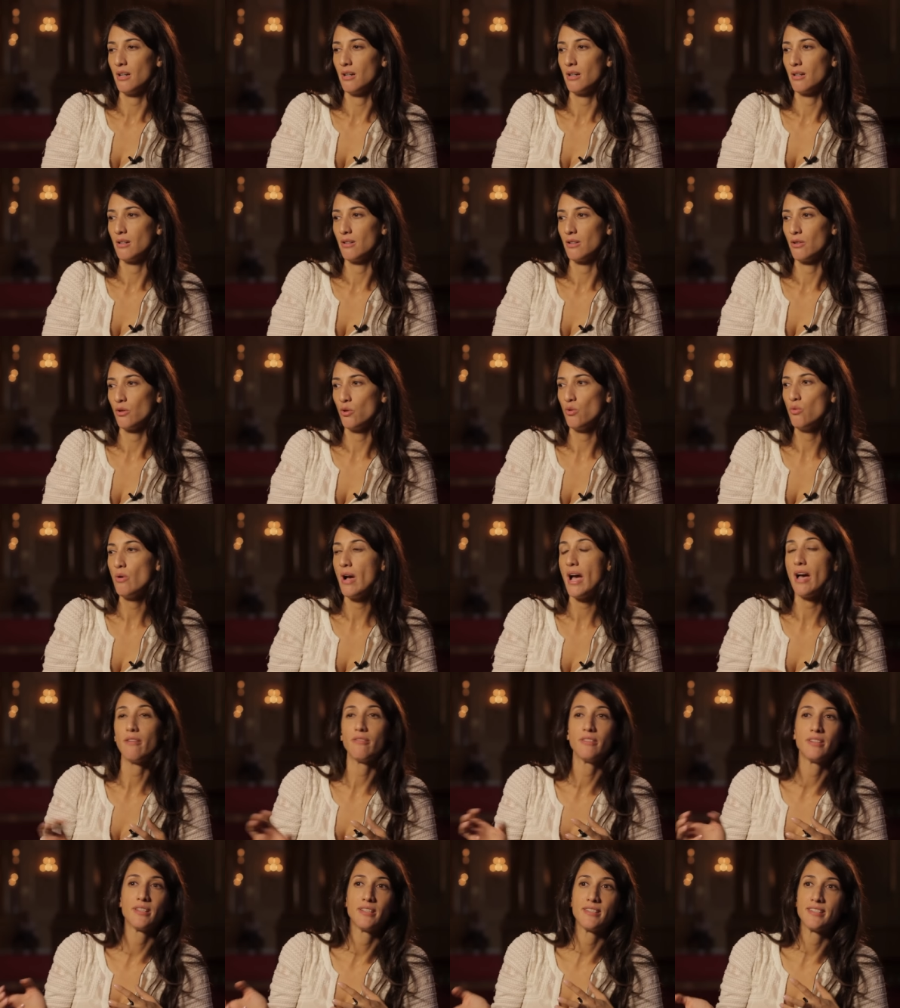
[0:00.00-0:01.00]
uh, who
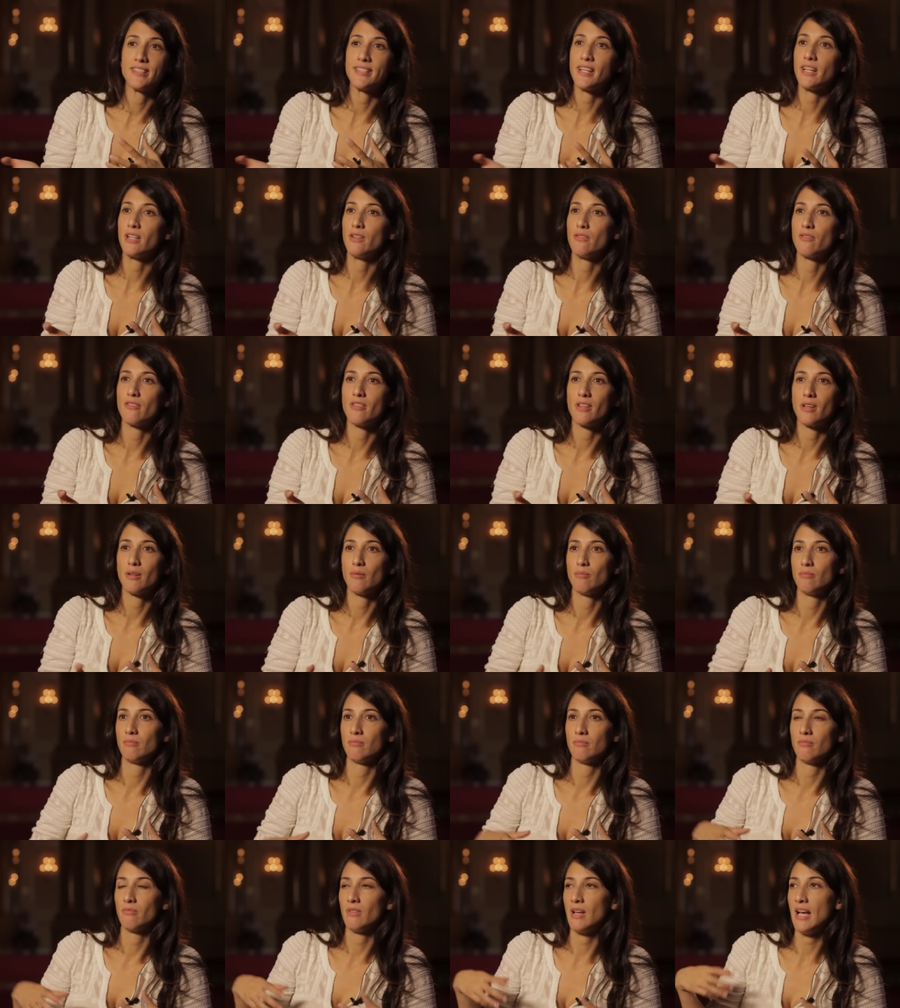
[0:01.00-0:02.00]
have inside of
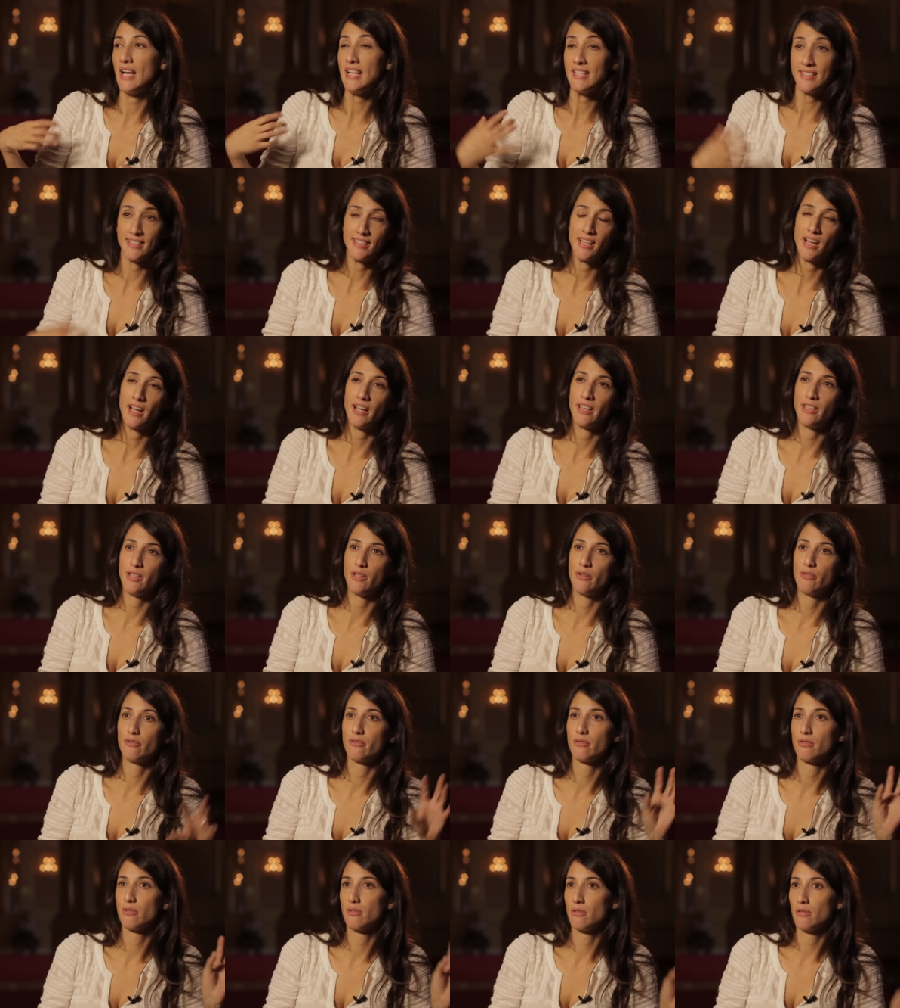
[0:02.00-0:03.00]
them, as
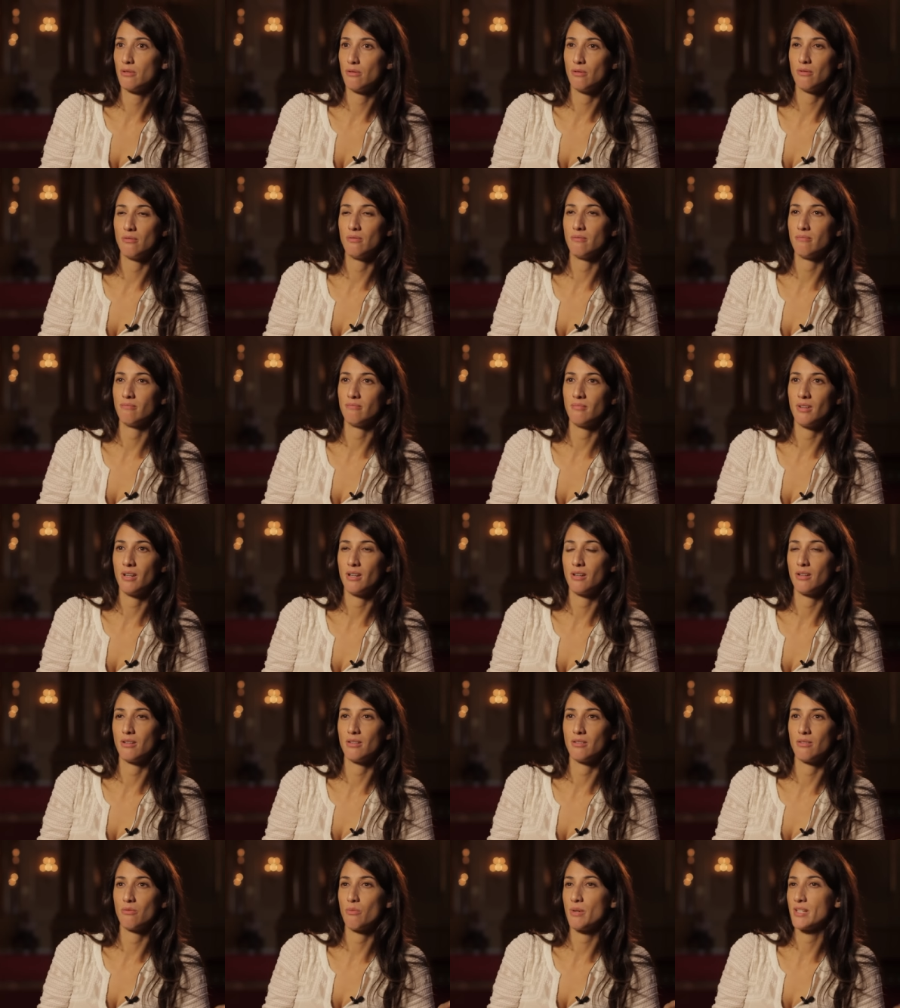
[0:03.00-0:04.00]
Sarajevo, uh,
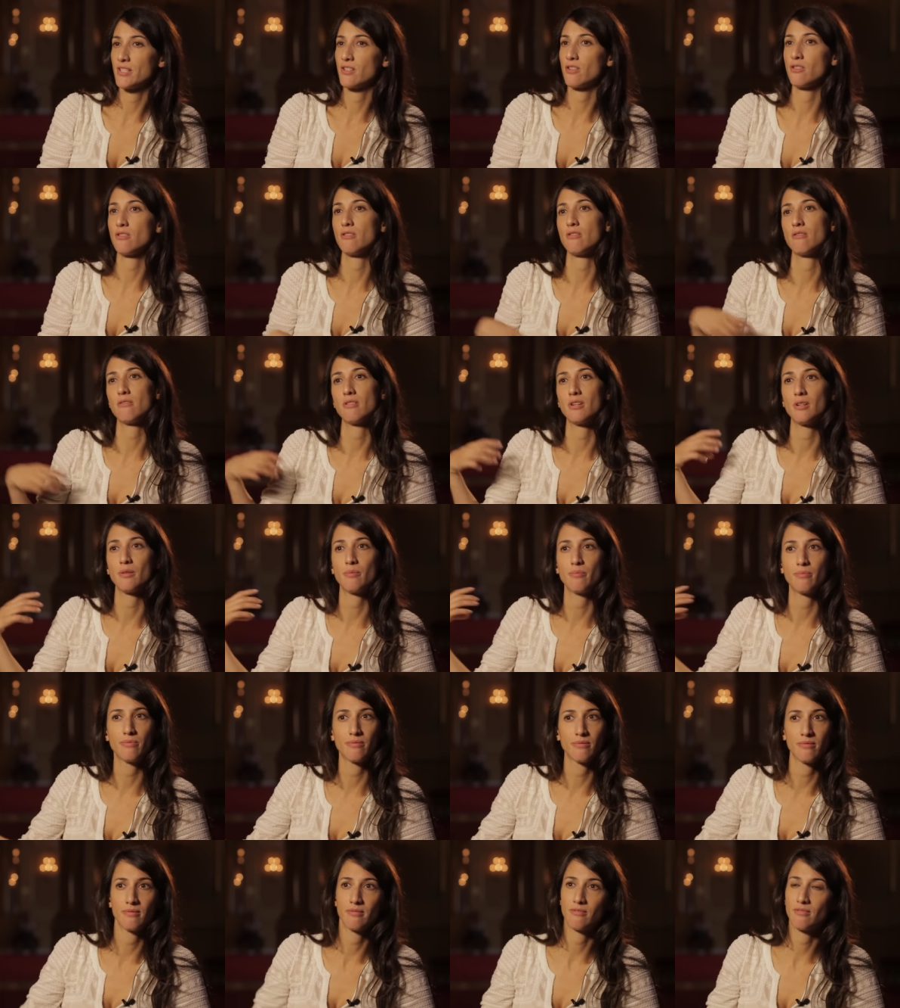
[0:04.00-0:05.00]
Western
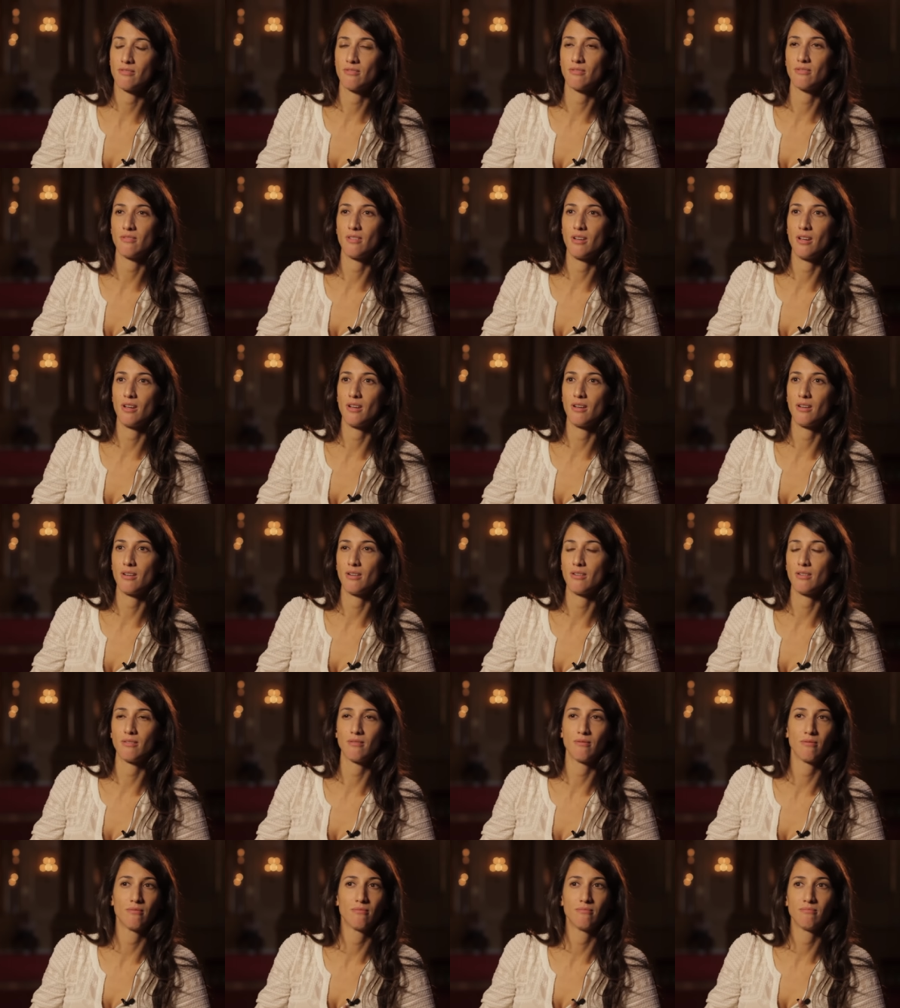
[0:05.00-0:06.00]
Europe, uh,
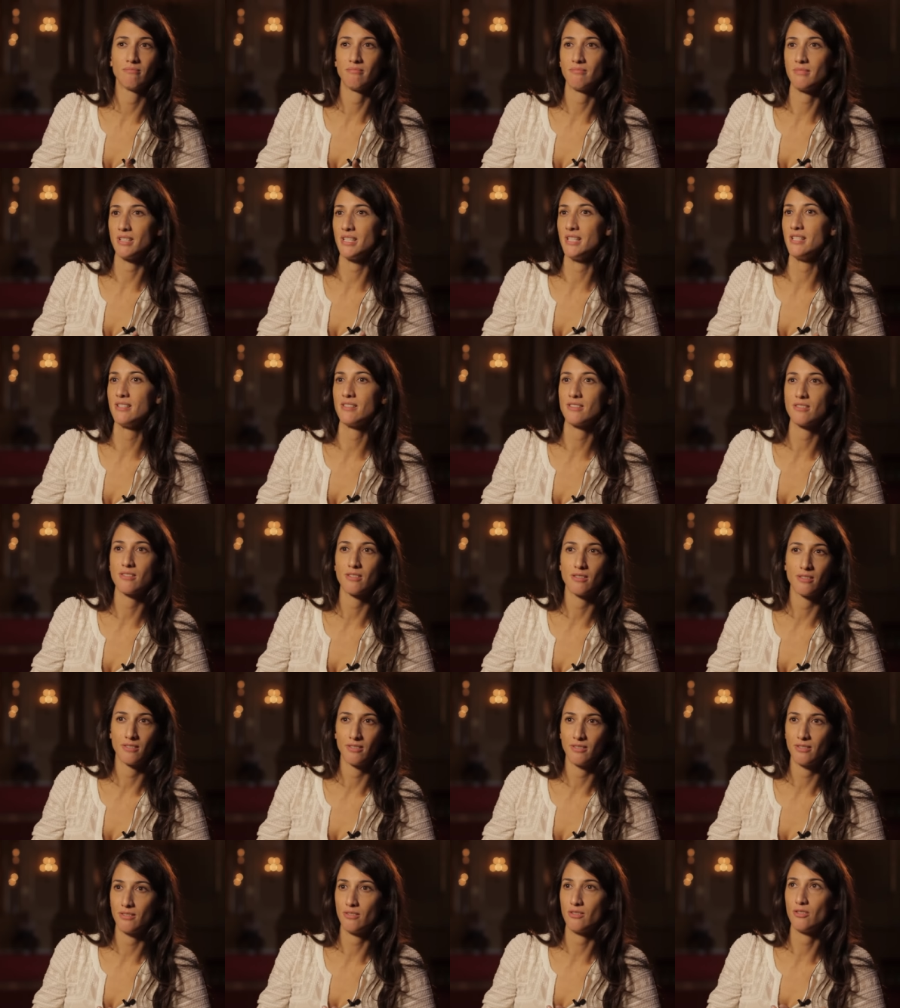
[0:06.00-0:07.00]

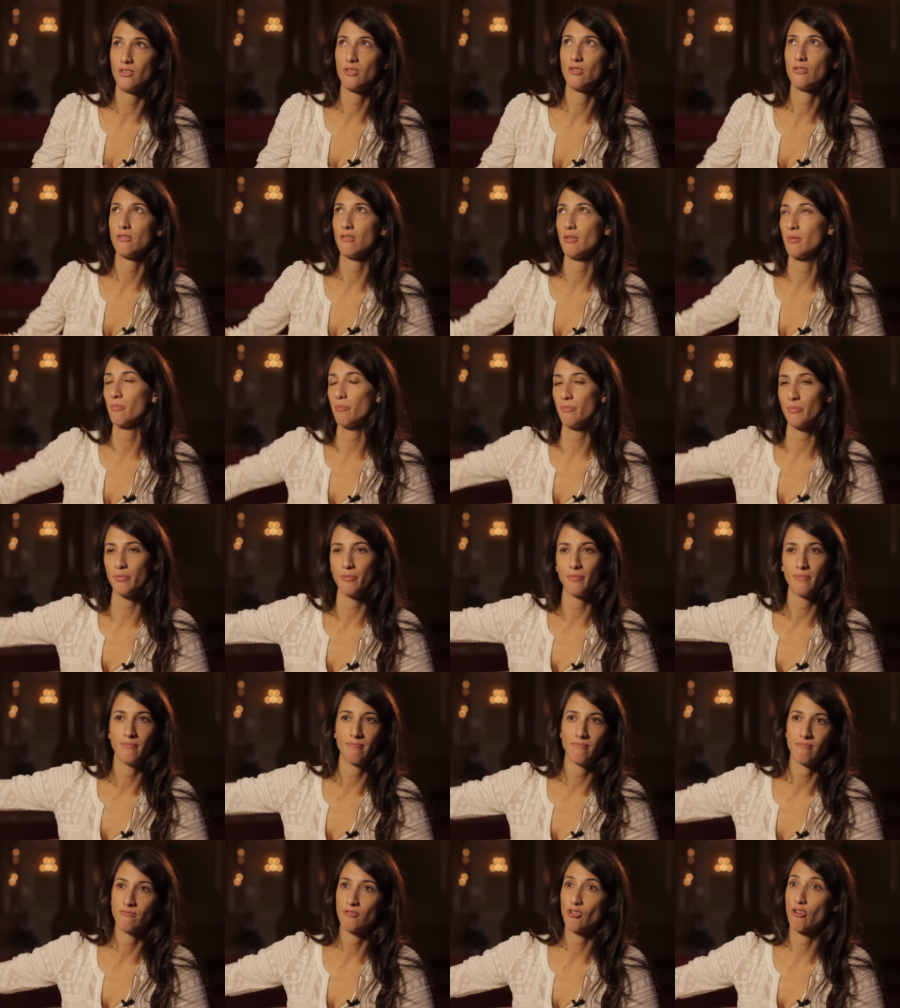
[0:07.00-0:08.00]
Eastern Europe,
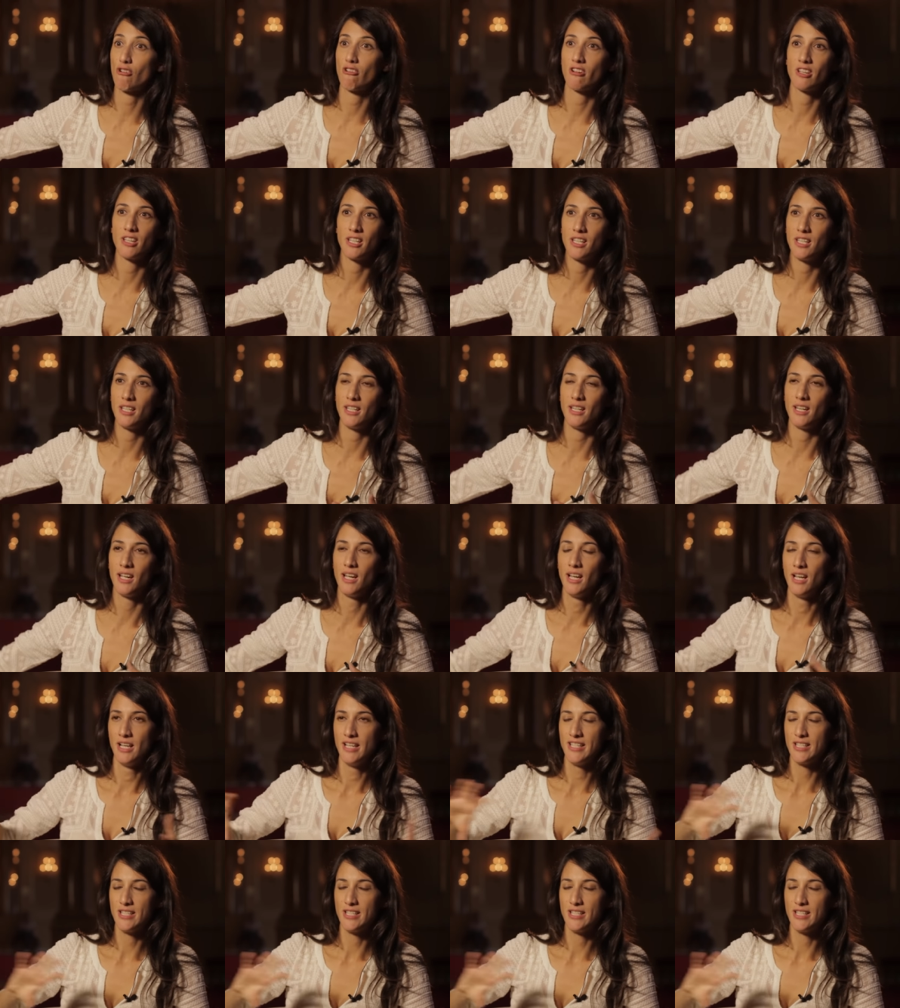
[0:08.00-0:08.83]
Turkey.